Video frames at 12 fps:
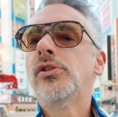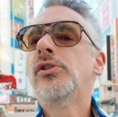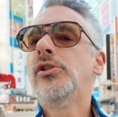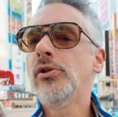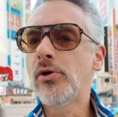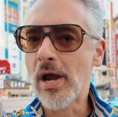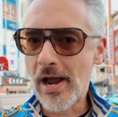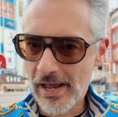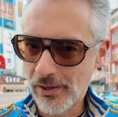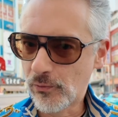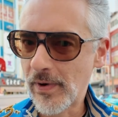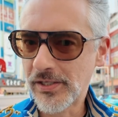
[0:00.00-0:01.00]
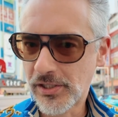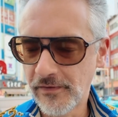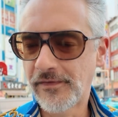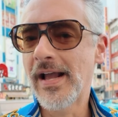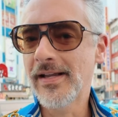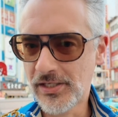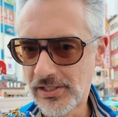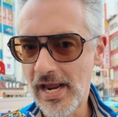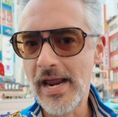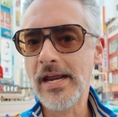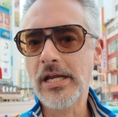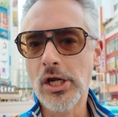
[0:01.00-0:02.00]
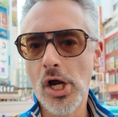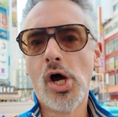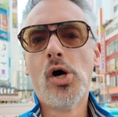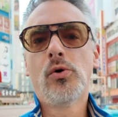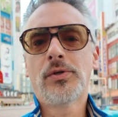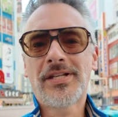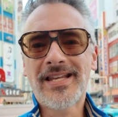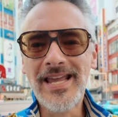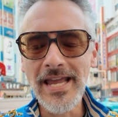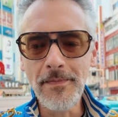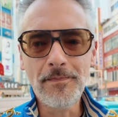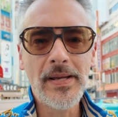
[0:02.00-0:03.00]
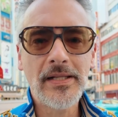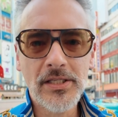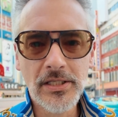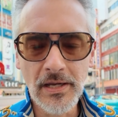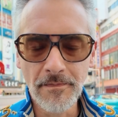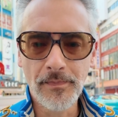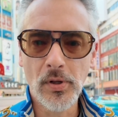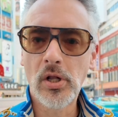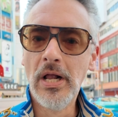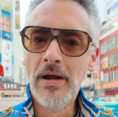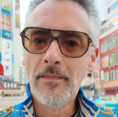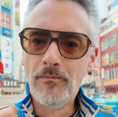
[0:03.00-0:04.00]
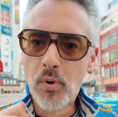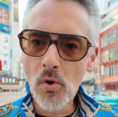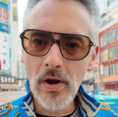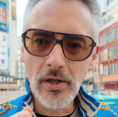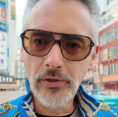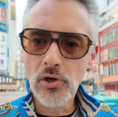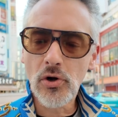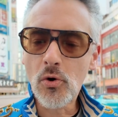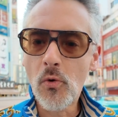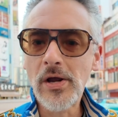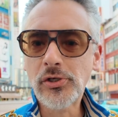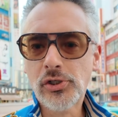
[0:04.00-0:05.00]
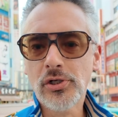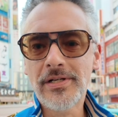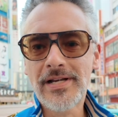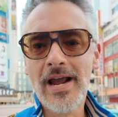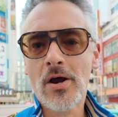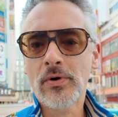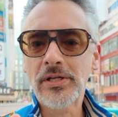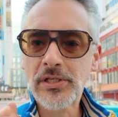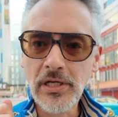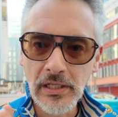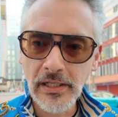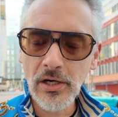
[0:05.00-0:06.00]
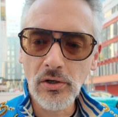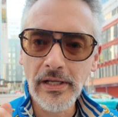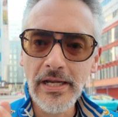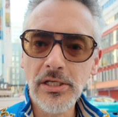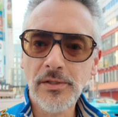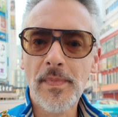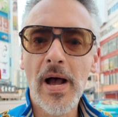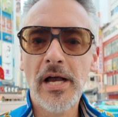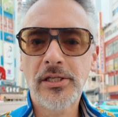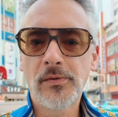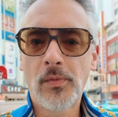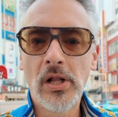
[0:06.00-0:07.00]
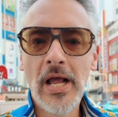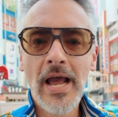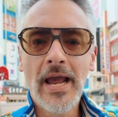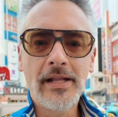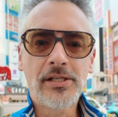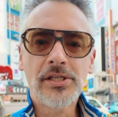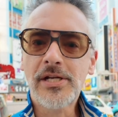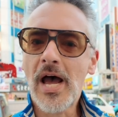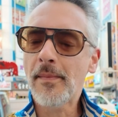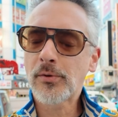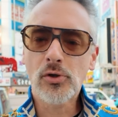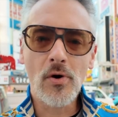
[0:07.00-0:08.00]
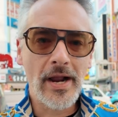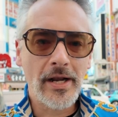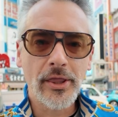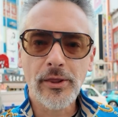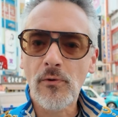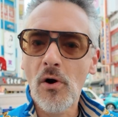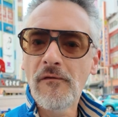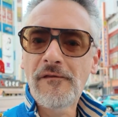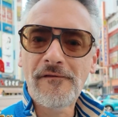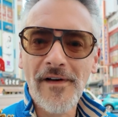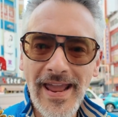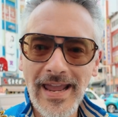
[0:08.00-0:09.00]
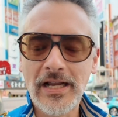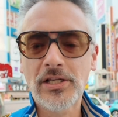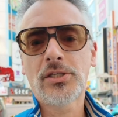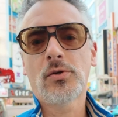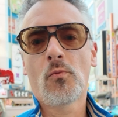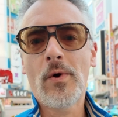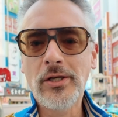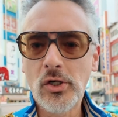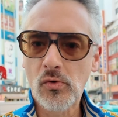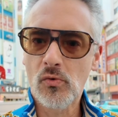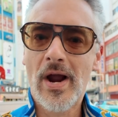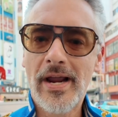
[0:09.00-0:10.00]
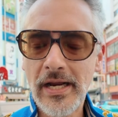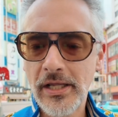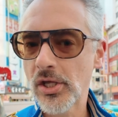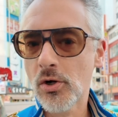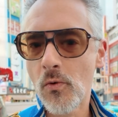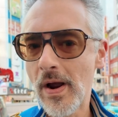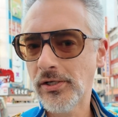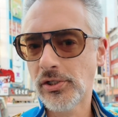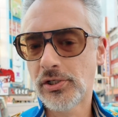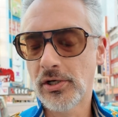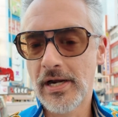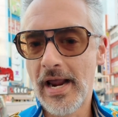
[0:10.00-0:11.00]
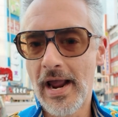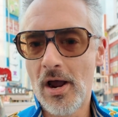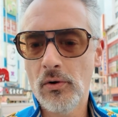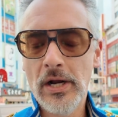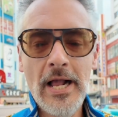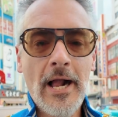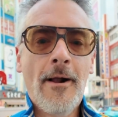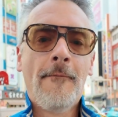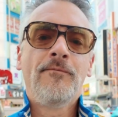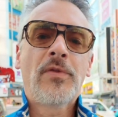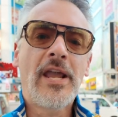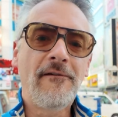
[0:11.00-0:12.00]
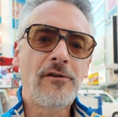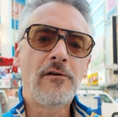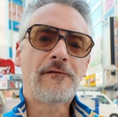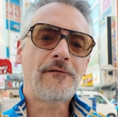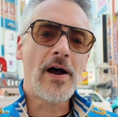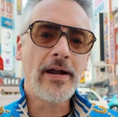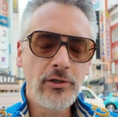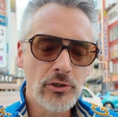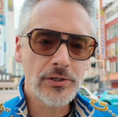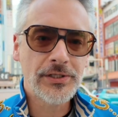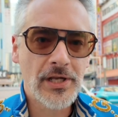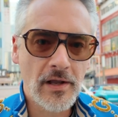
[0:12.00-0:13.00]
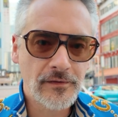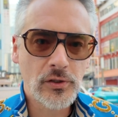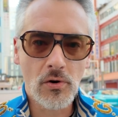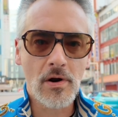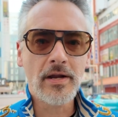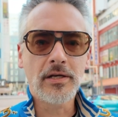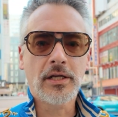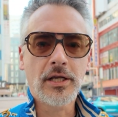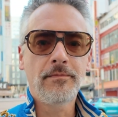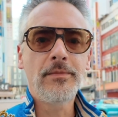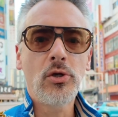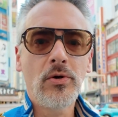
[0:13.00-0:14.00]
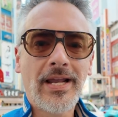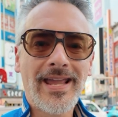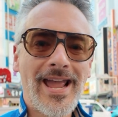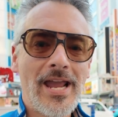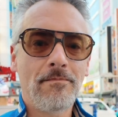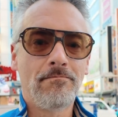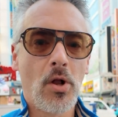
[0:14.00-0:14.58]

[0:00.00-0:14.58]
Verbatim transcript: You know how the rest of that saying goes. Keep it simple. Boil your question down as clearly as possible and stop trying to throw fakes when you're writing the question out. If you find yourself trying to communicate